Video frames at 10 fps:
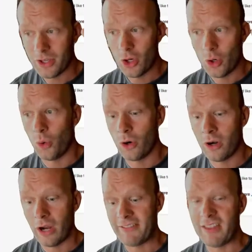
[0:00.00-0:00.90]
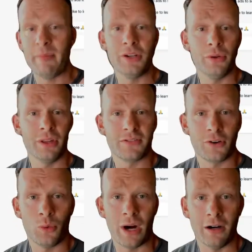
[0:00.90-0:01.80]
or have they been doing this for a
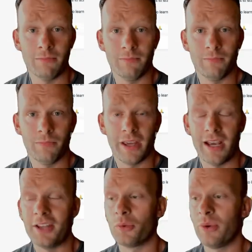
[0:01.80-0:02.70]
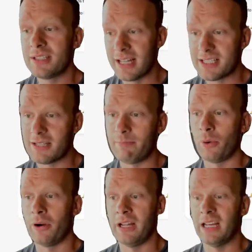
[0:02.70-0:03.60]
while? And the reason that's
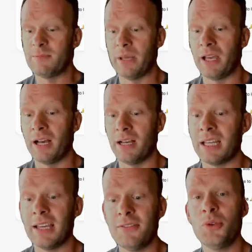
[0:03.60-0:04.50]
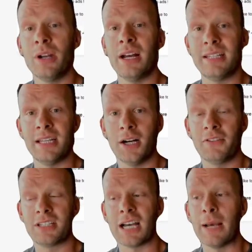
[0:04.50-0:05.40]
important is because it gives you an idea of the
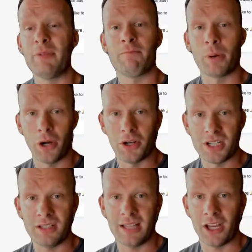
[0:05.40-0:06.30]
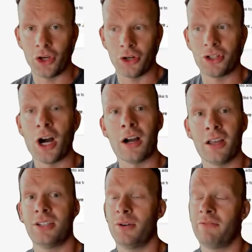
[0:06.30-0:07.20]
type of person that you're talking
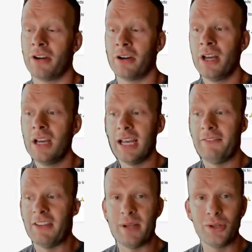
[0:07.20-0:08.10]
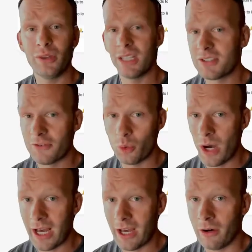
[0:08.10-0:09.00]
to. If they've been doing this for a
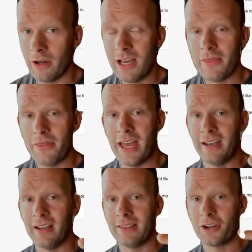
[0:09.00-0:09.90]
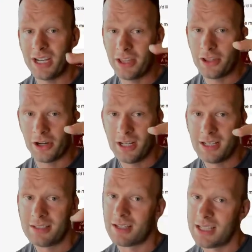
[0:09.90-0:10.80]
while, then they're either
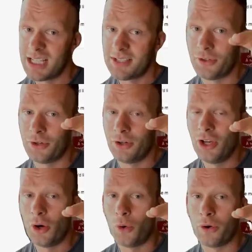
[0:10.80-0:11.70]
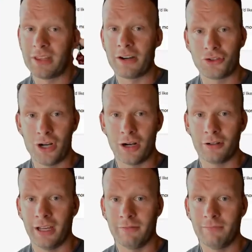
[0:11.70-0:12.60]
successful or they're
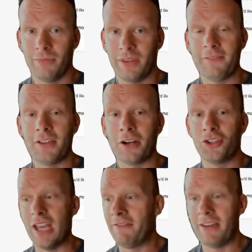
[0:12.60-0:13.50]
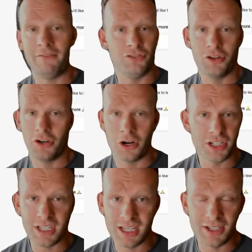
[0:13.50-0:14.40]
struggling. If they are
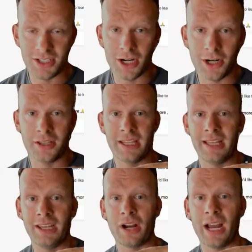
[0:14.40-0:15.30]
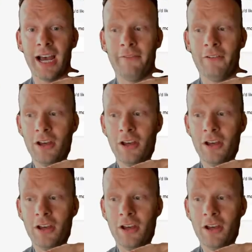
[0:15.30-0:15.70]
just getting started, then they either have